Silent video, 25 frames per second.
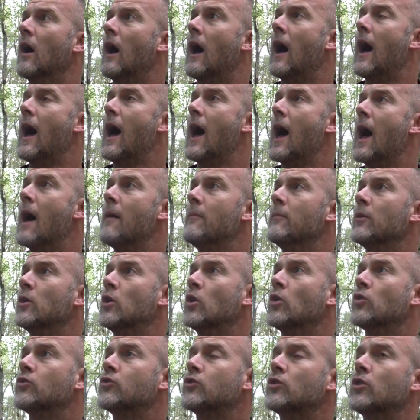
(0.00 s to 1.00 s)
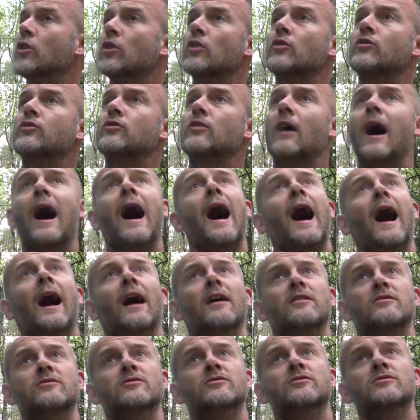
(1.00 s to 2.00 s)
um, couscous,
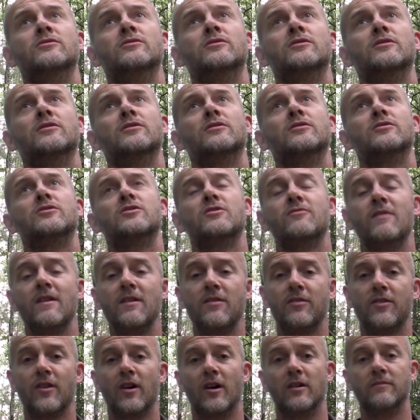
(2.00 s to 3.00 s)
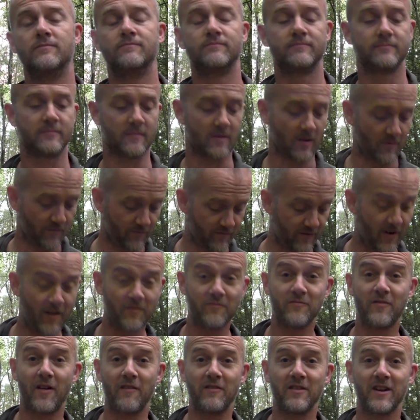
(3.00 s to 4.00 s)
and chorizo, and,
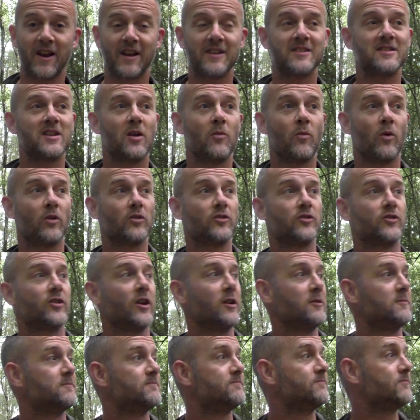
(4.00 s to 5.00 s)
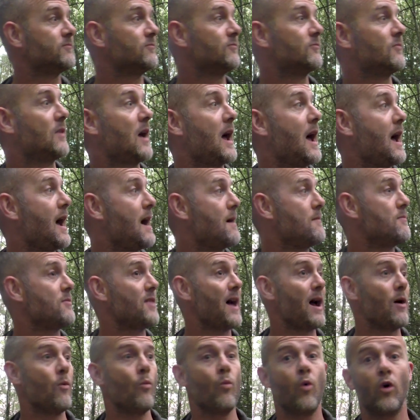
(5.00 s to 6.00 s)
and, very nice it was too. Um,
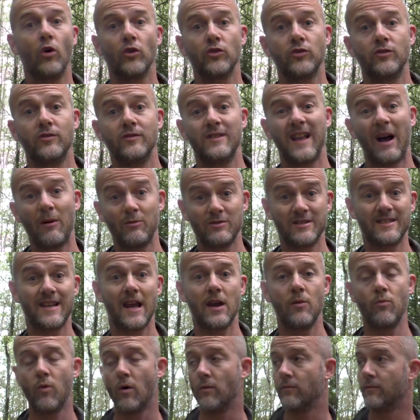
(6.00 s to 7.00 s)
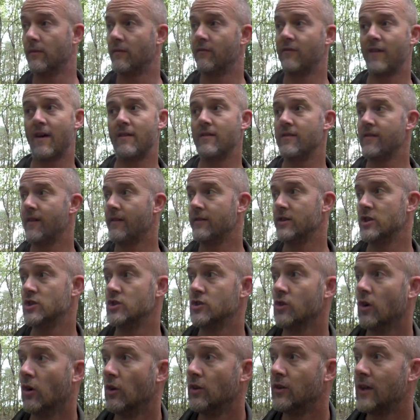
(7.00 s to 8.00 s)
that was that was day one. Very very
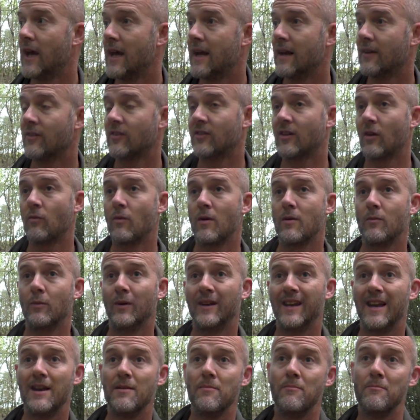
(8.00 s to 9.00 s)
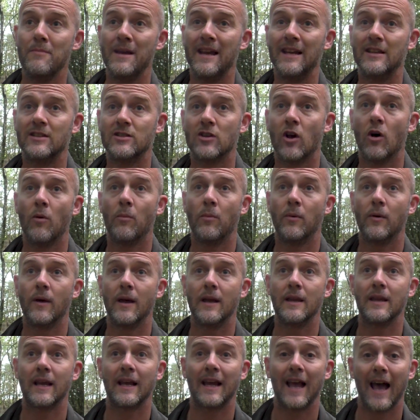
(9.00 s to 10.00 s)
short day. As I said, we, we didn't meet up
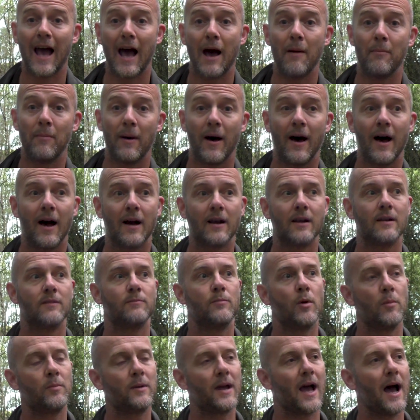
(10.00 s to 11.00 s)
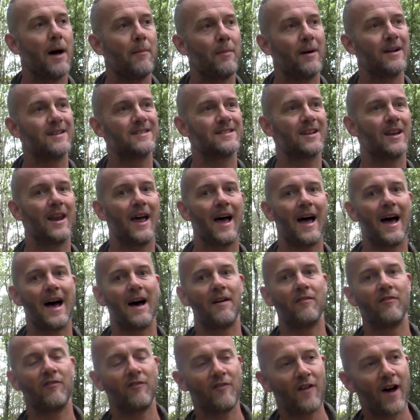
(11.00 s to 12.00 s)
in the car park, pub car park, until
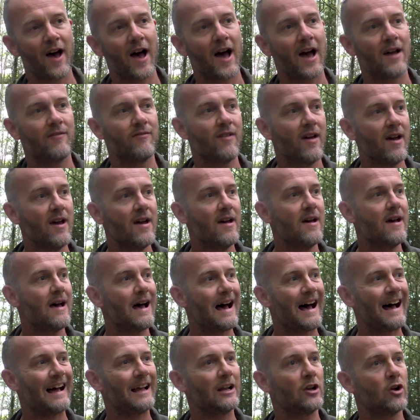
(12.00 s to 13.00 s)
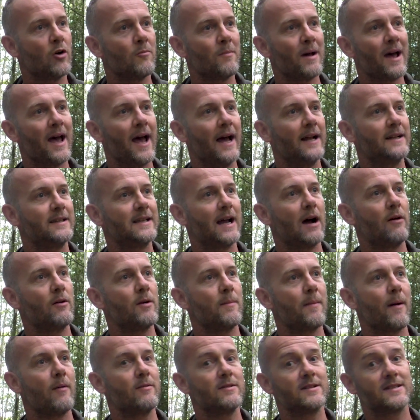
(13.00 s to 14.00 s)
half five. I got my head down
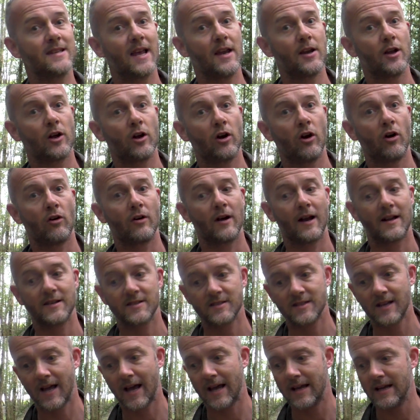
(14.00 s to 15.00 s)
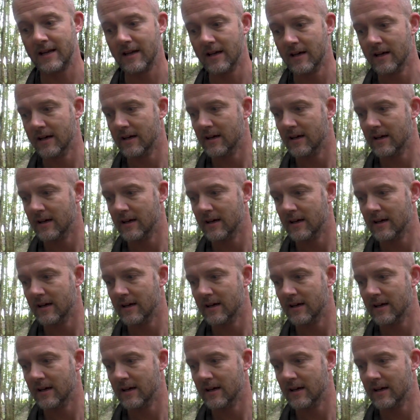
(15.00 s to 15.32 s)
about ten o'clock last night